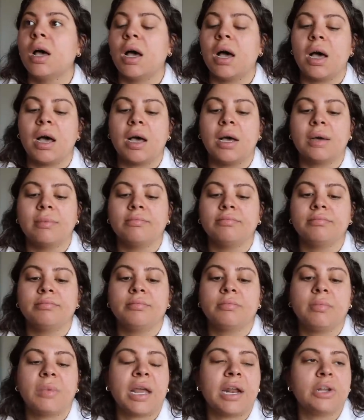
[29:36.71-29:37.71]

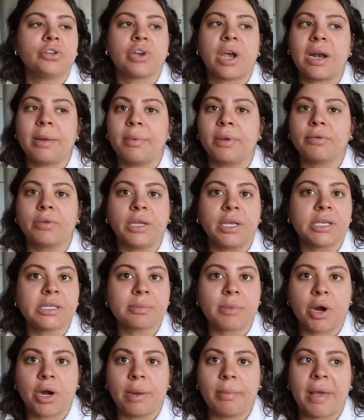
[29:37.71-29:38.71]
And I try to be really
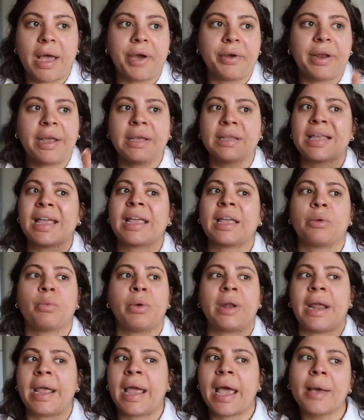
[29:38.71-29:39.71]
smart about it. Like,
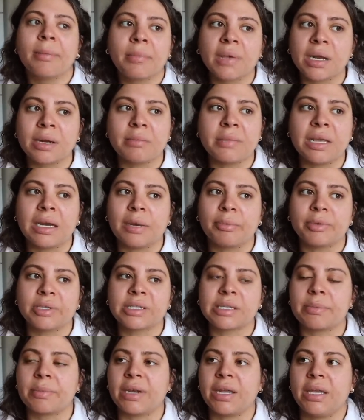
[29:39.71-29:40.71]
when I am gonna meet up with
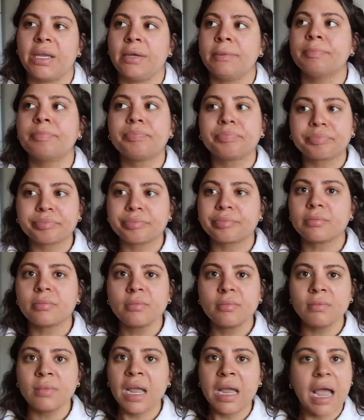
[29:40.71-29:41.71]
somebody,
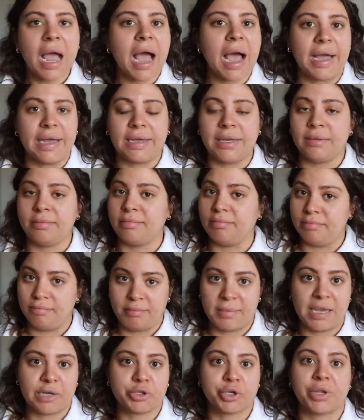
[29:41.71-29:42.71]
I
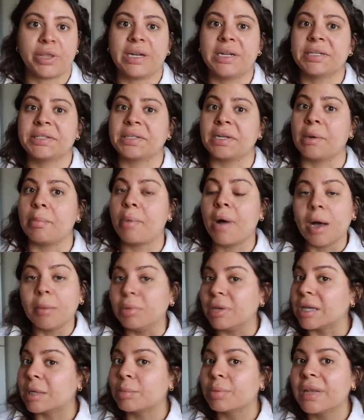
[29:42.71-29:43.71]
make sure that it's in a
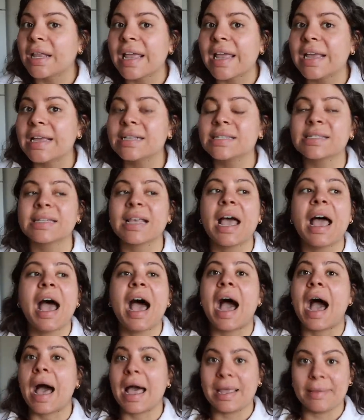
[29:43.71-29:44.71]
public place.
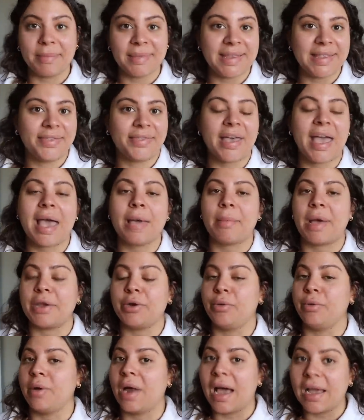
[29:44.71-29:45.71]
I meet them. I
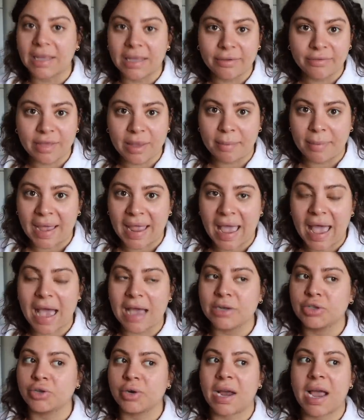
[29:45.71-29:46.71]
do not give them my
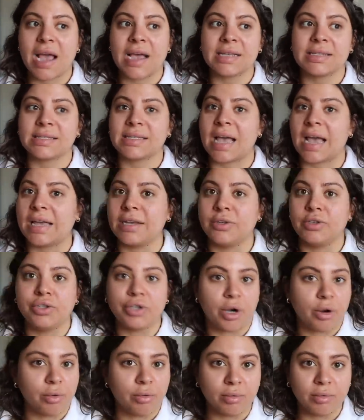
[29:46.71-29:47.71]
address. I
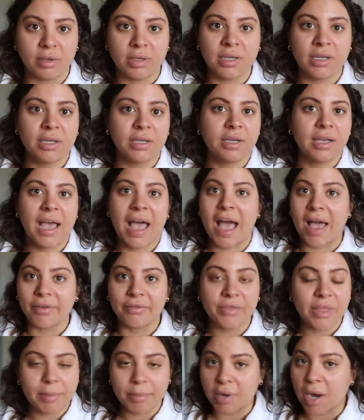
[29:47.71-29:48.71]
don't
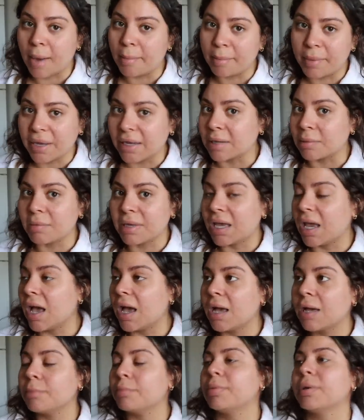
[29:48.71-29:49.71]
have them come pick me
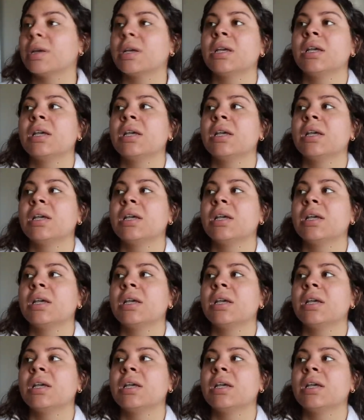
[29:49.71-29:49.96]
up.